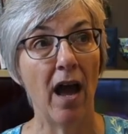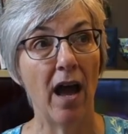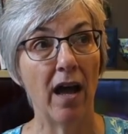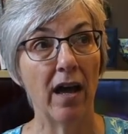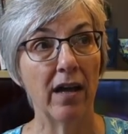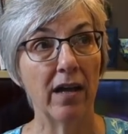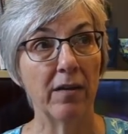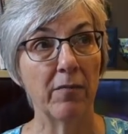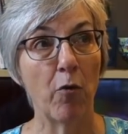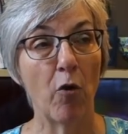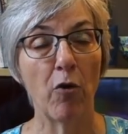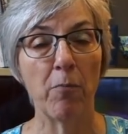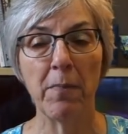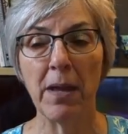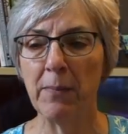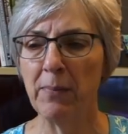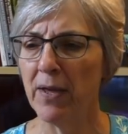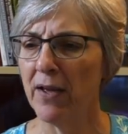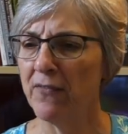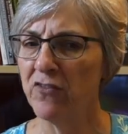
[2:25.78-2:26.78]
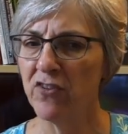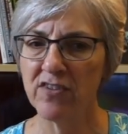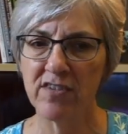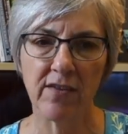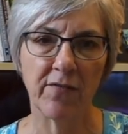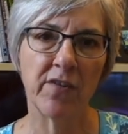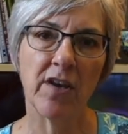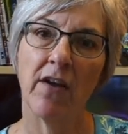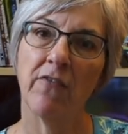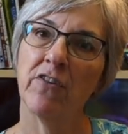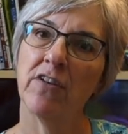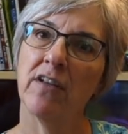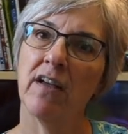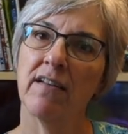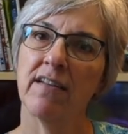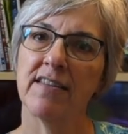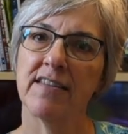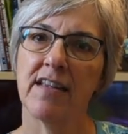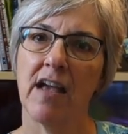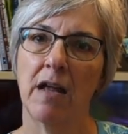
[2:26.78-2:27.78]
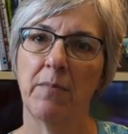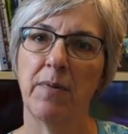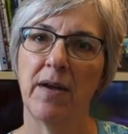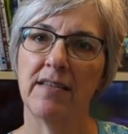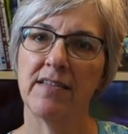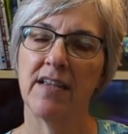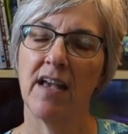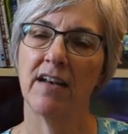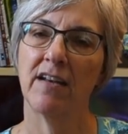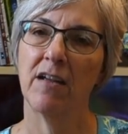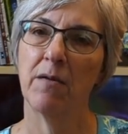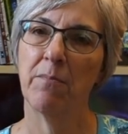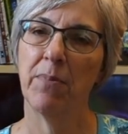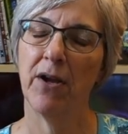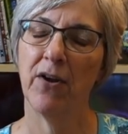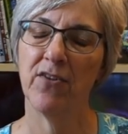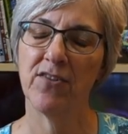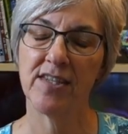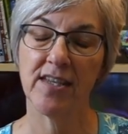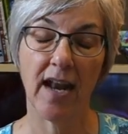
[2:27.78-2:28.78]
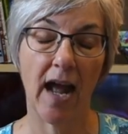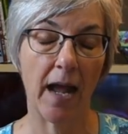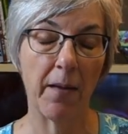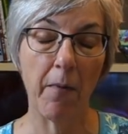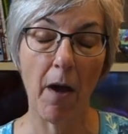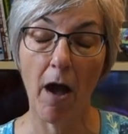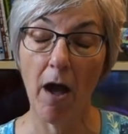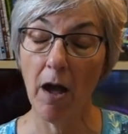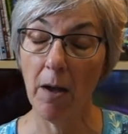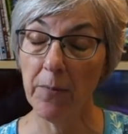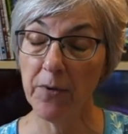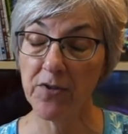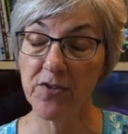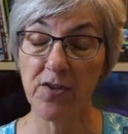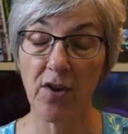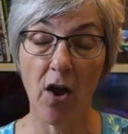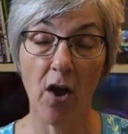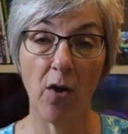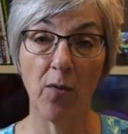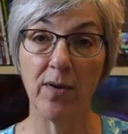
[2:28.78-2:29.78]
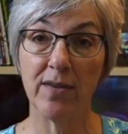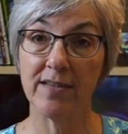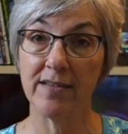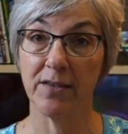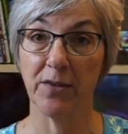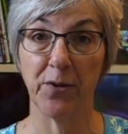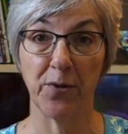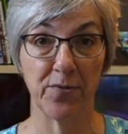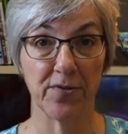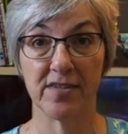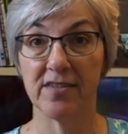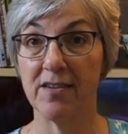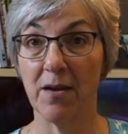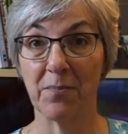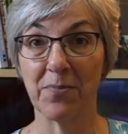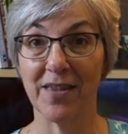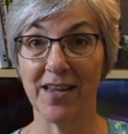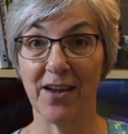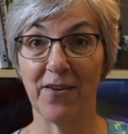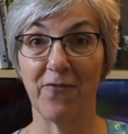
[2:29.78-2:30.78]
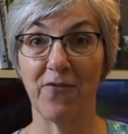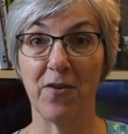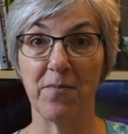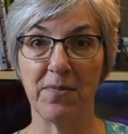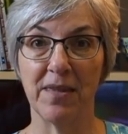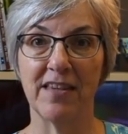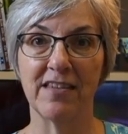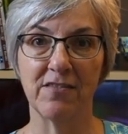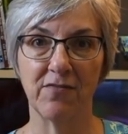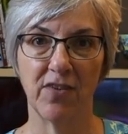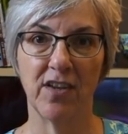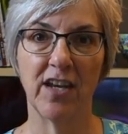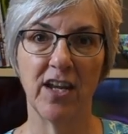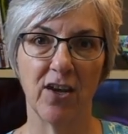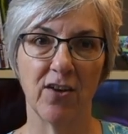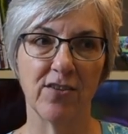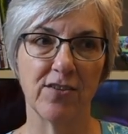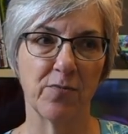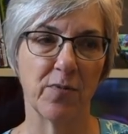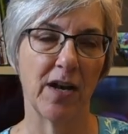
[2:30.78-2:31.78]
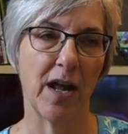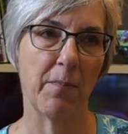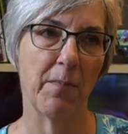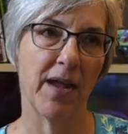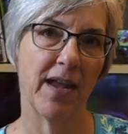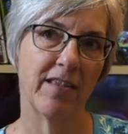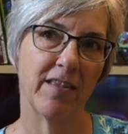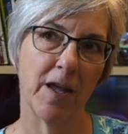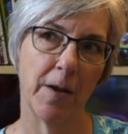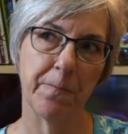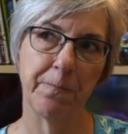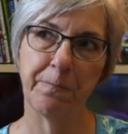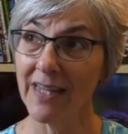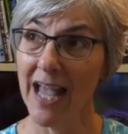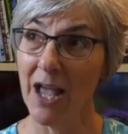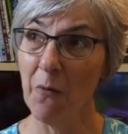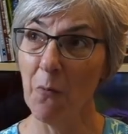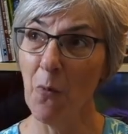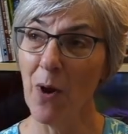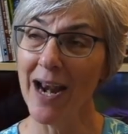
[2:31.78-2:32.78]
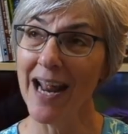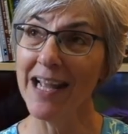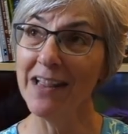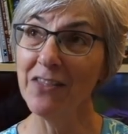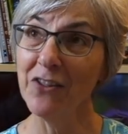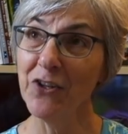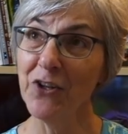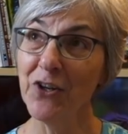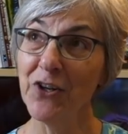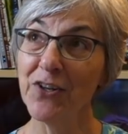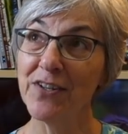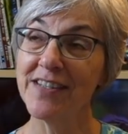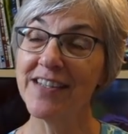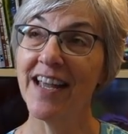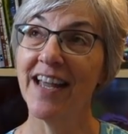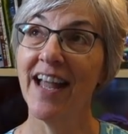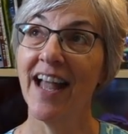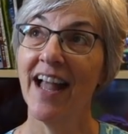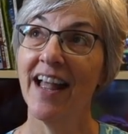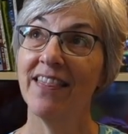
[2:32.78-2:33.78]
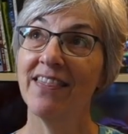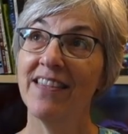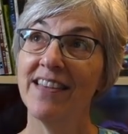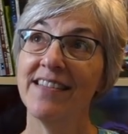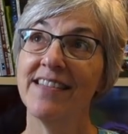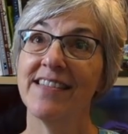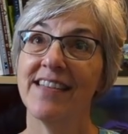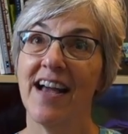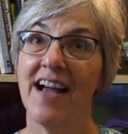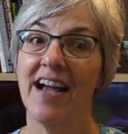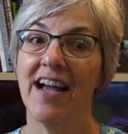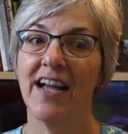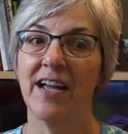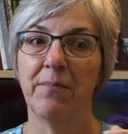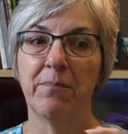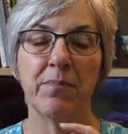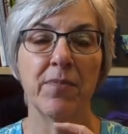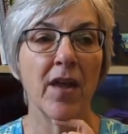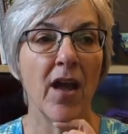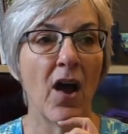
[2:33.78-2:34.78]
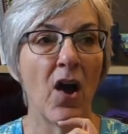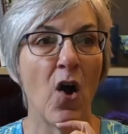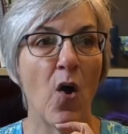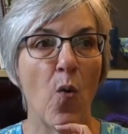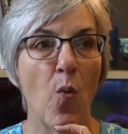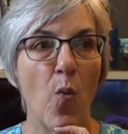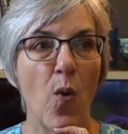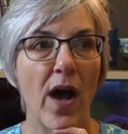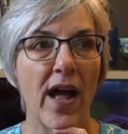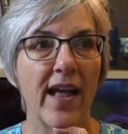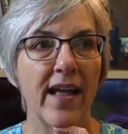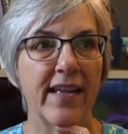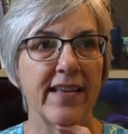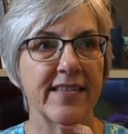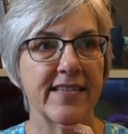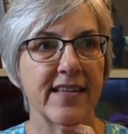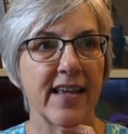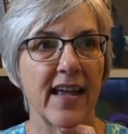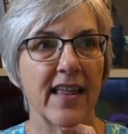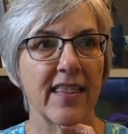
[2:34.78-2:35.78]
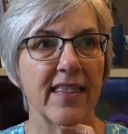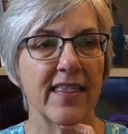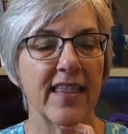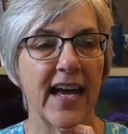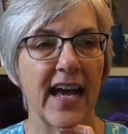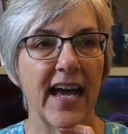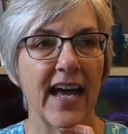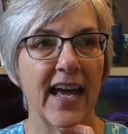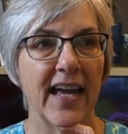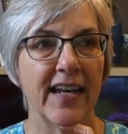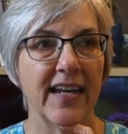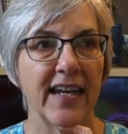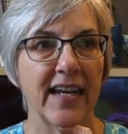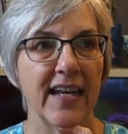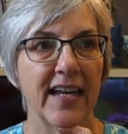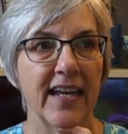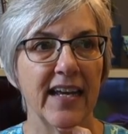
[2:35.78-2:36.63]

or maybe I've just have never done a side-by-side comparison. I'm almost always learn something from these videos when I make them. And what I learned this time was that